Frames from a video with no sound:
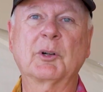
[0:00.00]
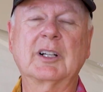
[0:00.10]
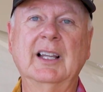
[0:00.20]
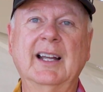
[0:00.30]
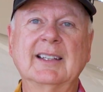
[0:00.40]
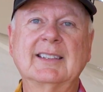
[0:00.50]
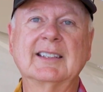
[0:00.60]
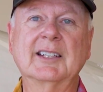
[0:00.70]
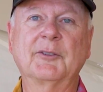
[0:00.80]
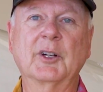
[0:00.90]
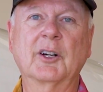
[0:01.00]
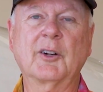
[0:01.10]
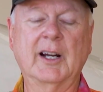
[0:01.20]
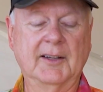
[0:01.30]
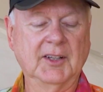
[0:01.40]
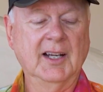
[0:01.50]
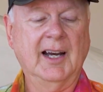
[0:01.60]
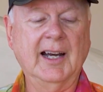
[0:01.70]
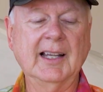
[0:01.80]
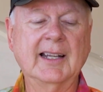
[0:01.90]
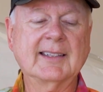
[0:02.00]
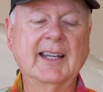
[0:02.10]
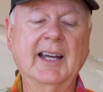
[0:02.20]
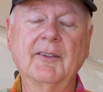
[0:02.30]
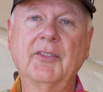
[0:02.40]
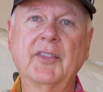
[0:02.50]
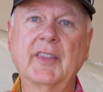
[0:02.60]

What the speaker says: of clients in different aircraft, I like to have